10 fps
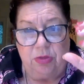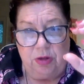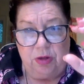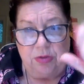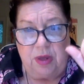The
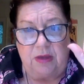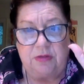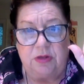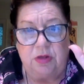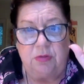earth has
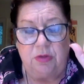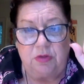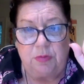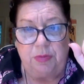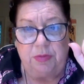to do with your
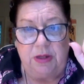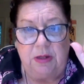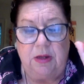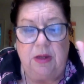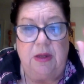spleen,
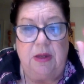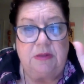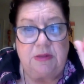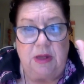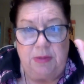
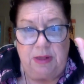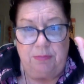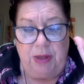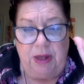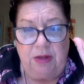stomach, and
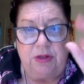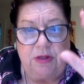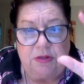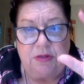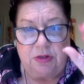
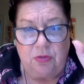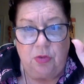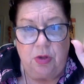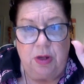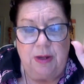pancreas,
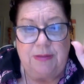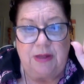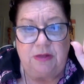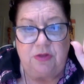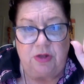your
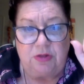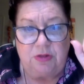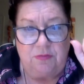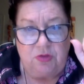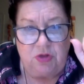
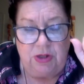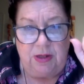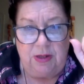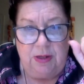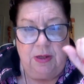digestive
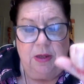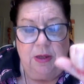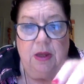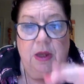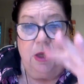chi.
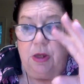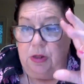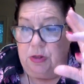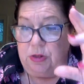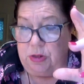
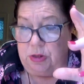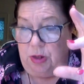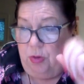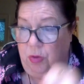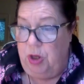
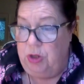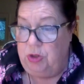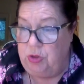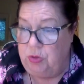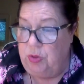So
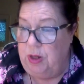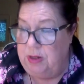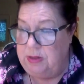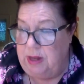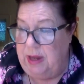do
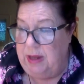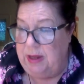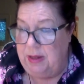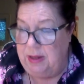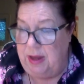take
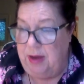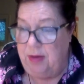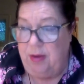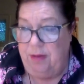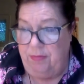
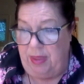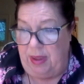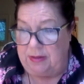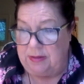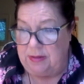care of
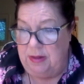that.